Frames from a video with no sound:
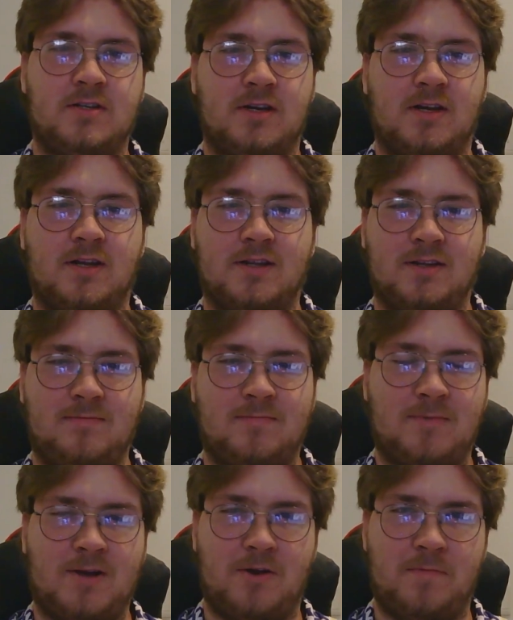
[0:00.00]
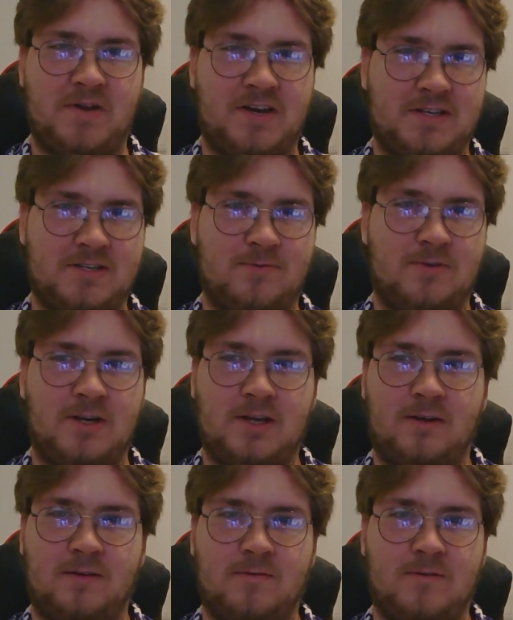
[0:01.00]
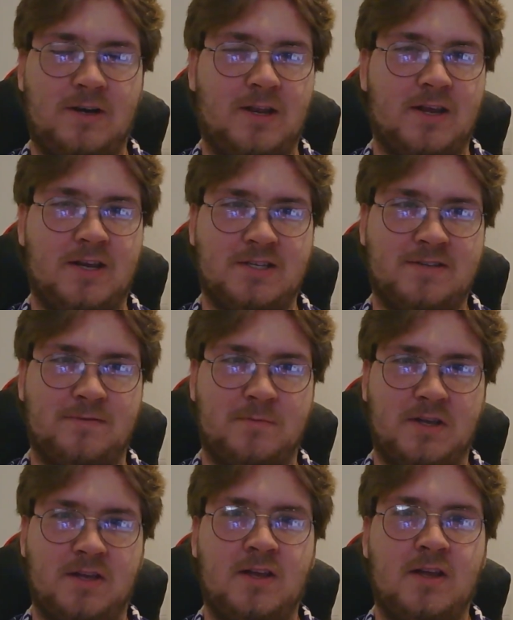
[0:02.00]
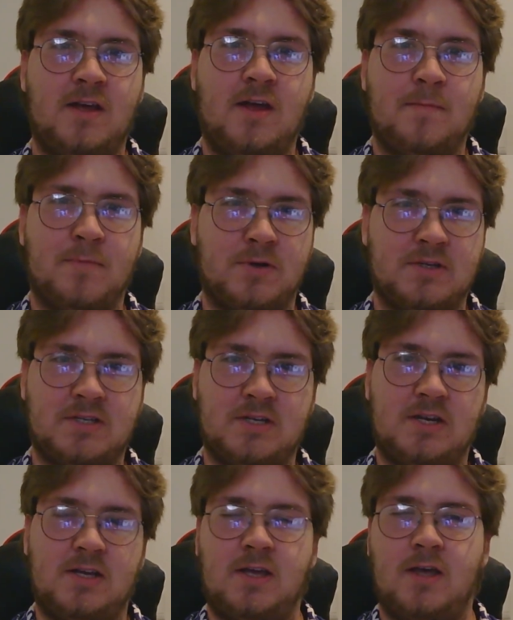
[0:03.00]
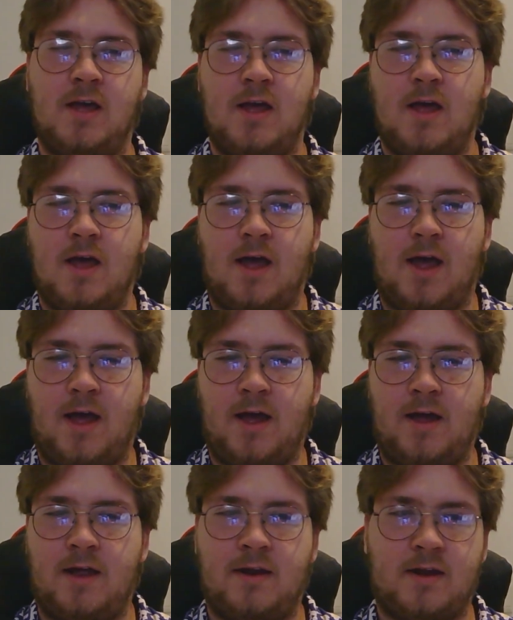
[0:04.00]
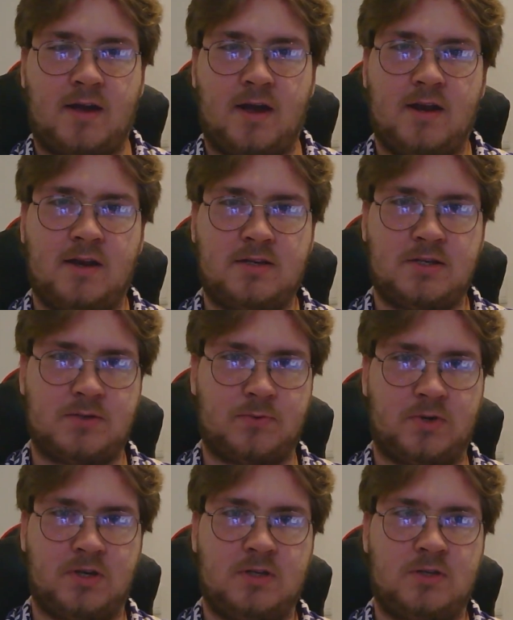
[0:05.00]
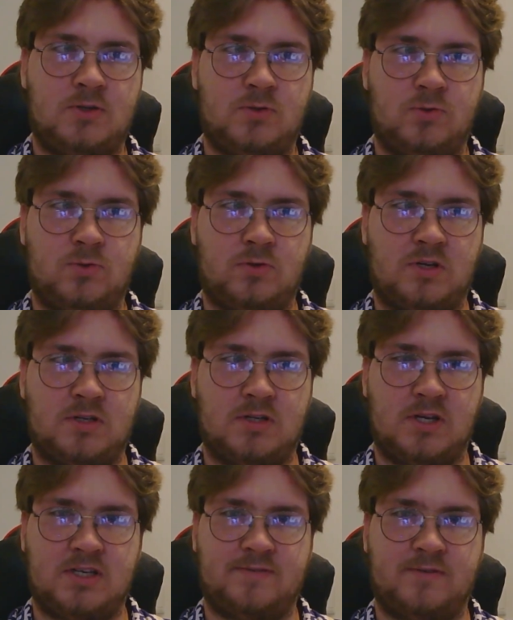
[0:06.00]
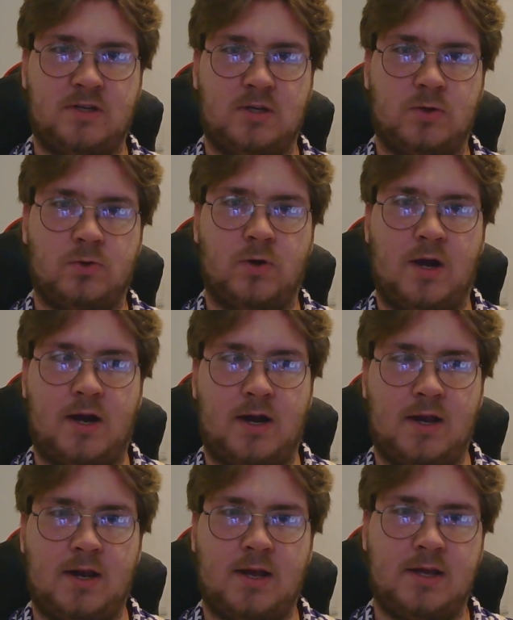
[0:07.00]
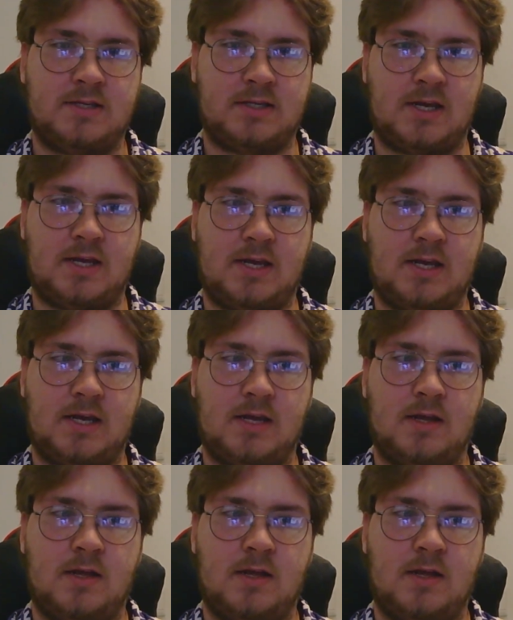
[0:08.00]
The current meta is really nice for me personally, and I kind of just wanted to, in today's video, highlight a